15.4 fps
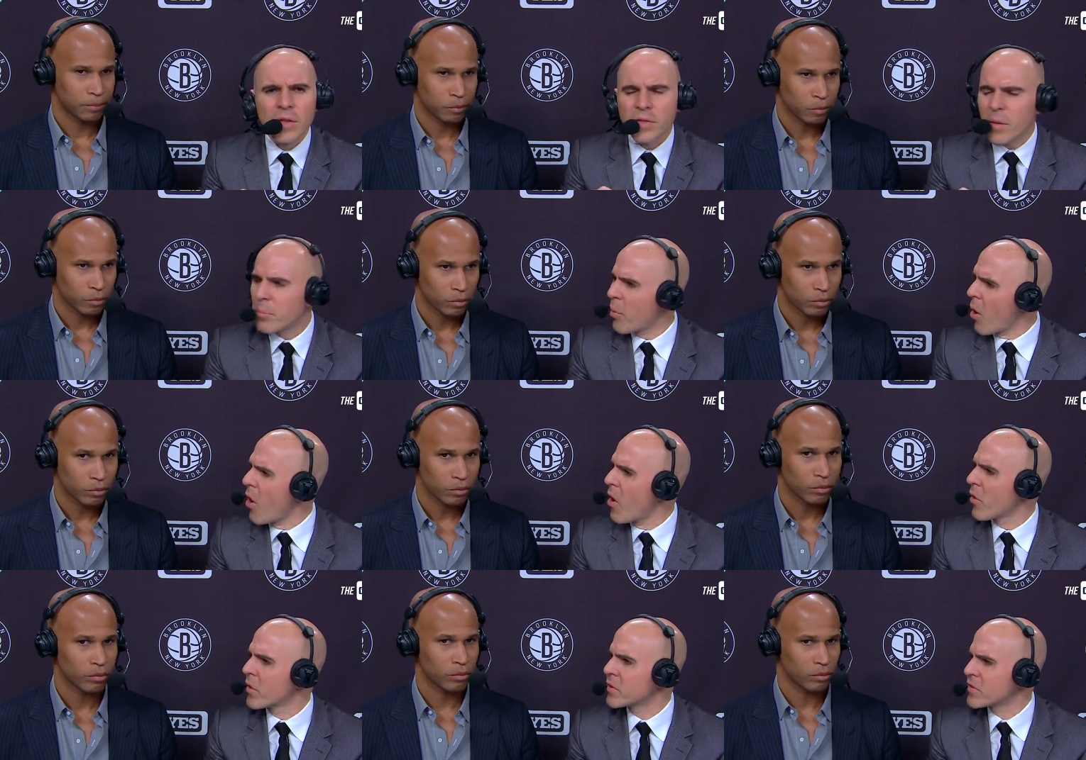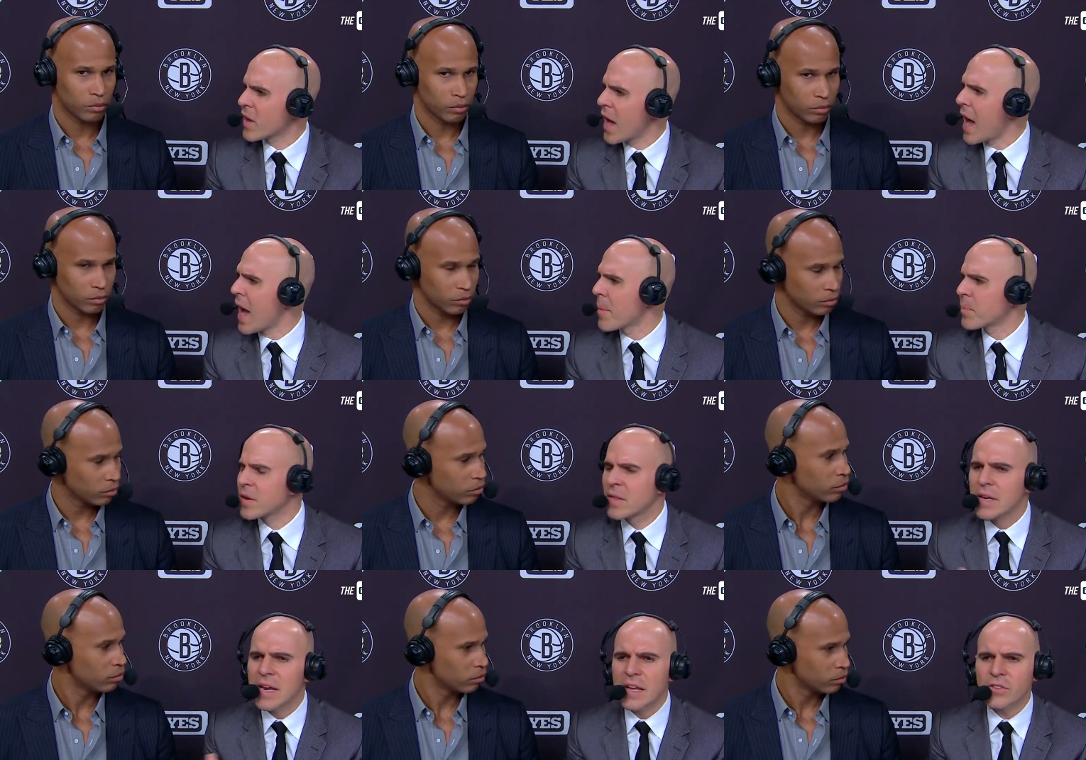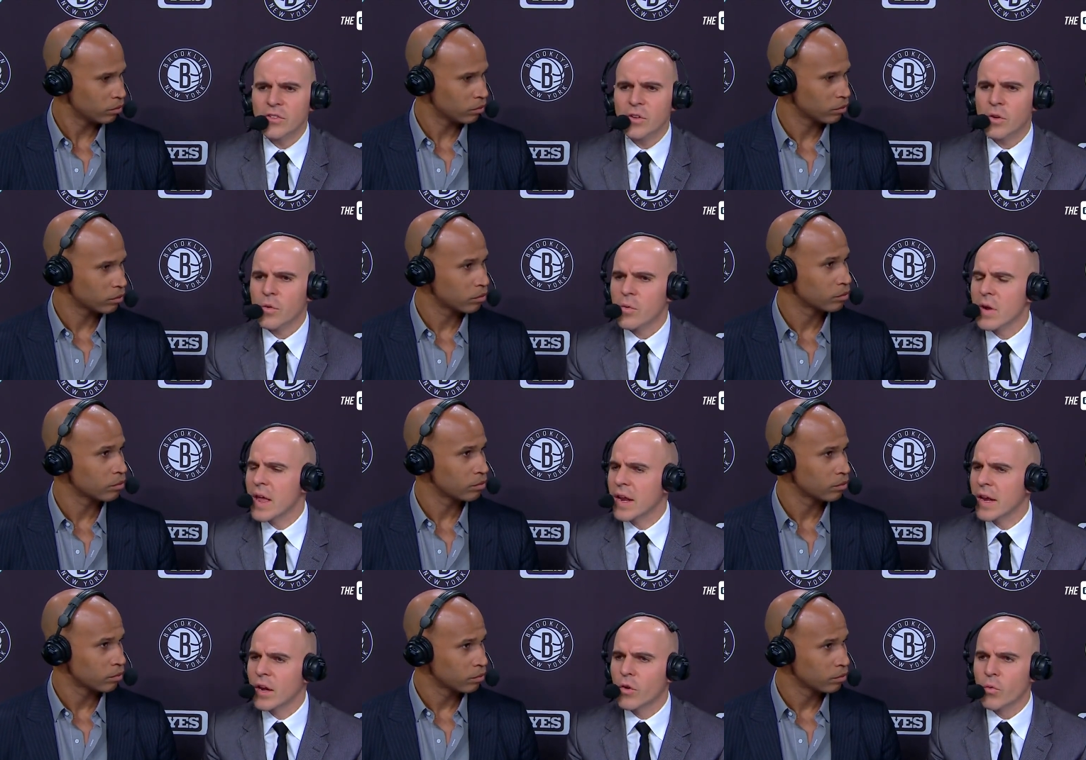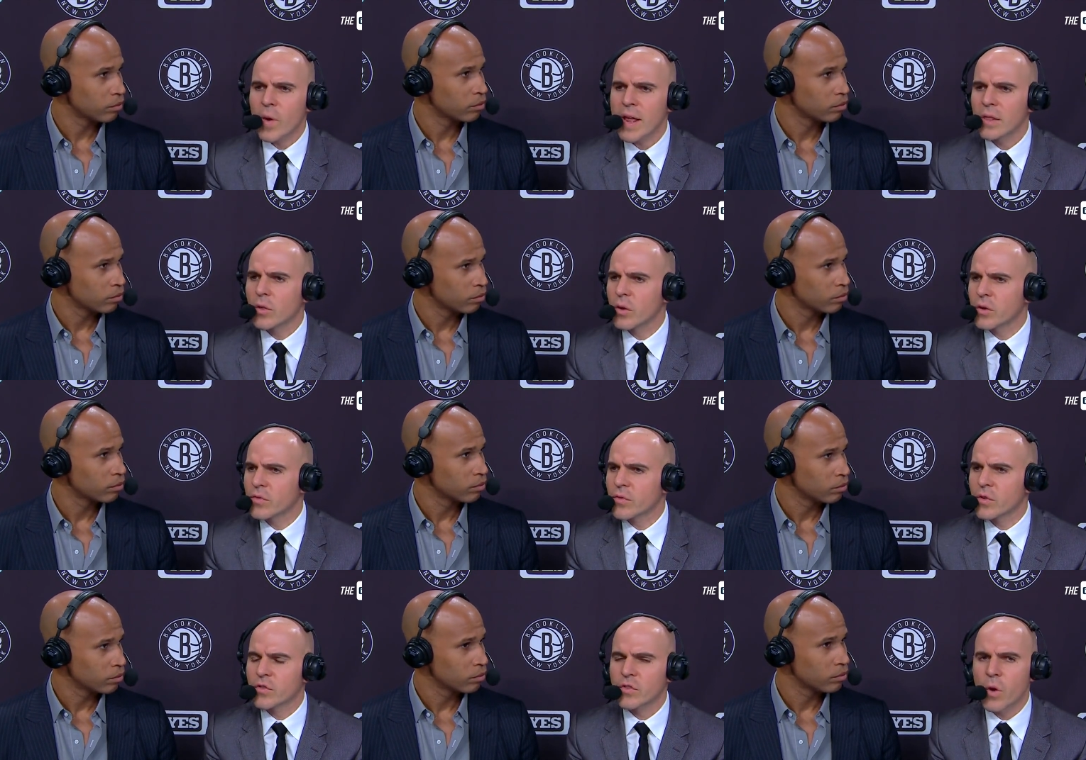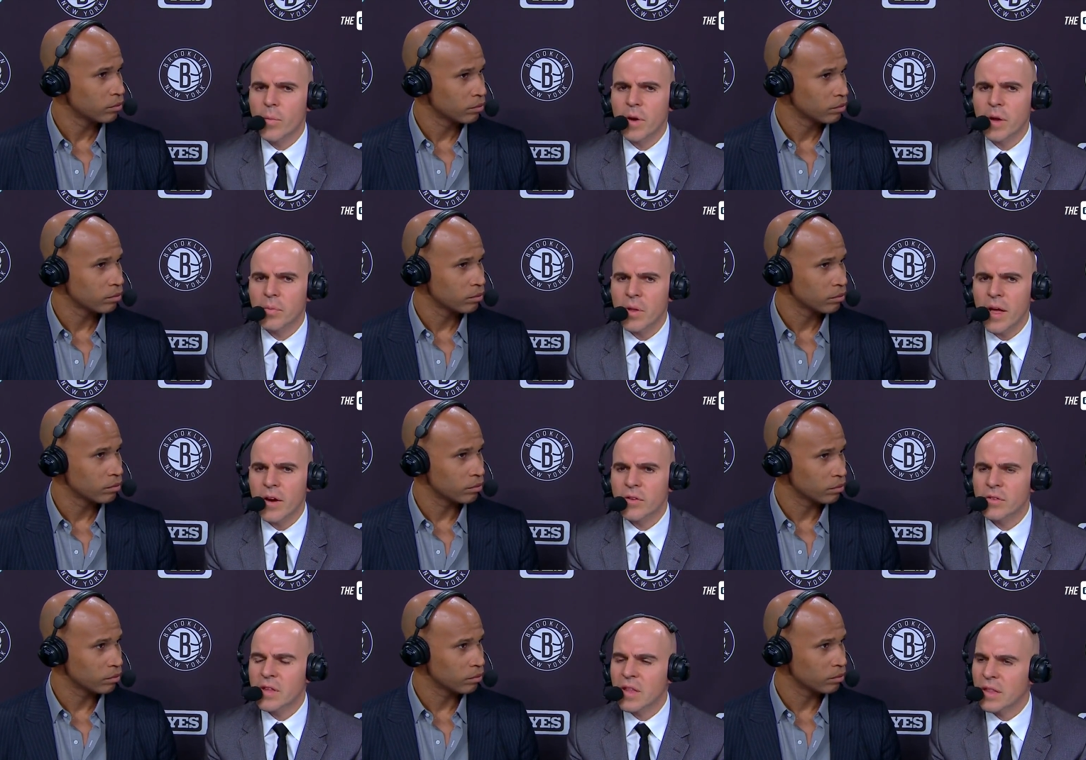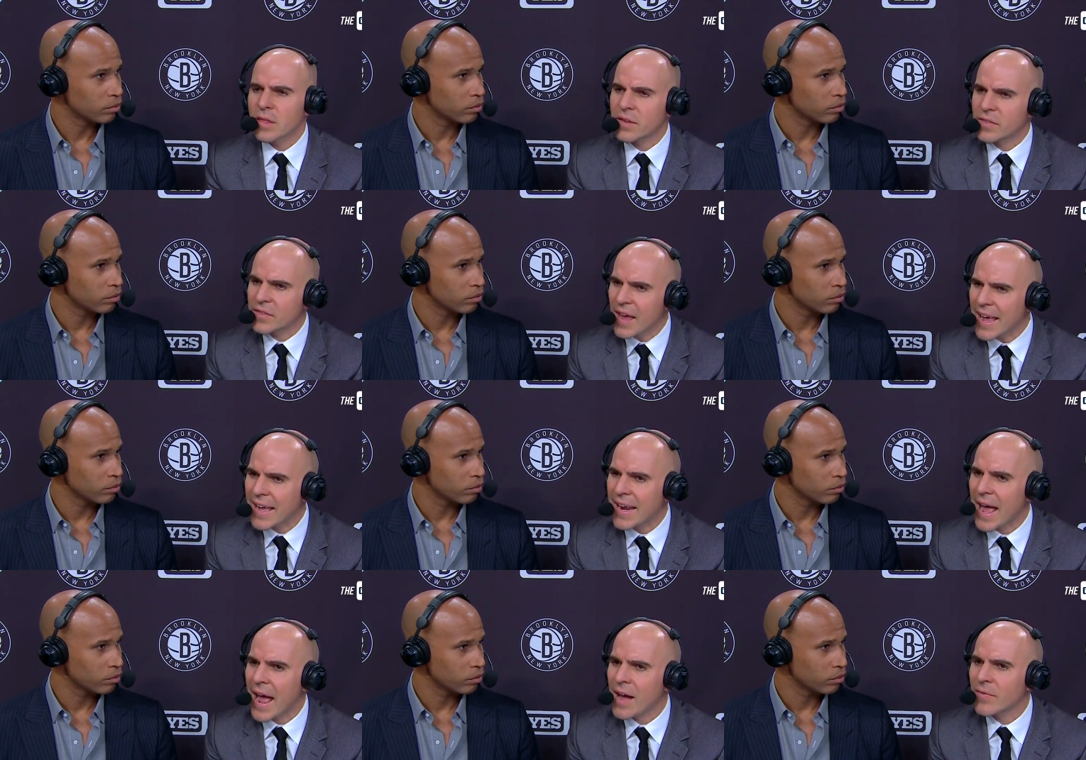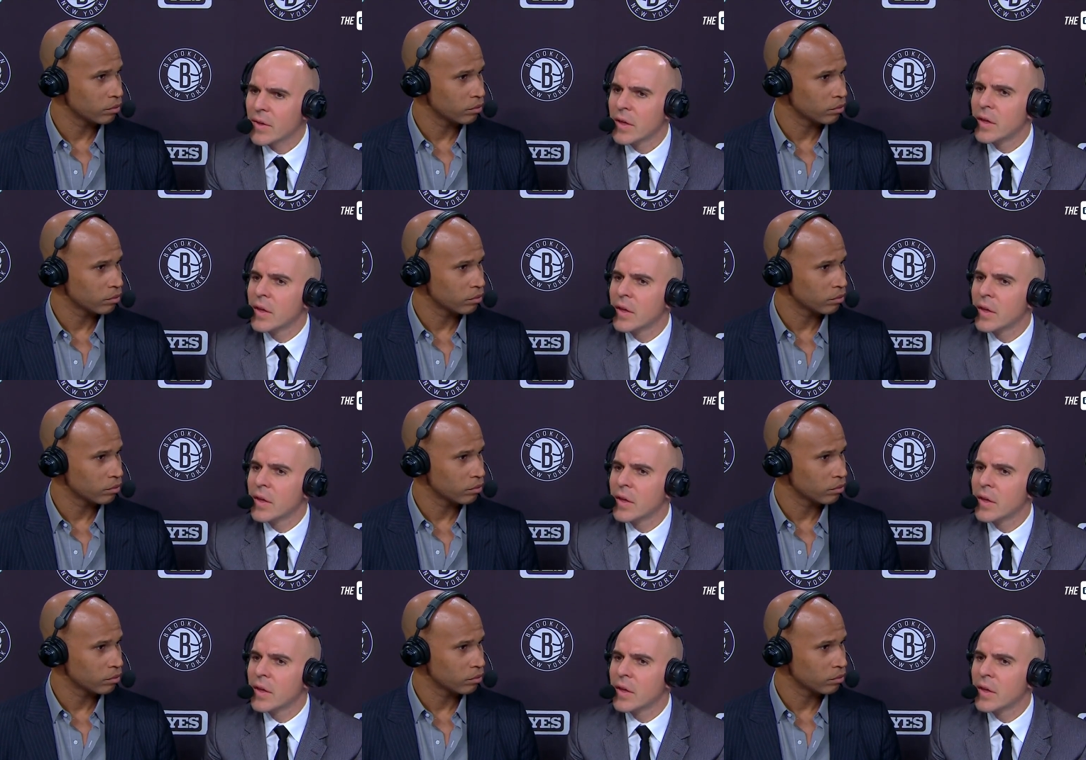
Speaker 1: the ball is hopping and the Nets are creating great looks for so many players, and in the second half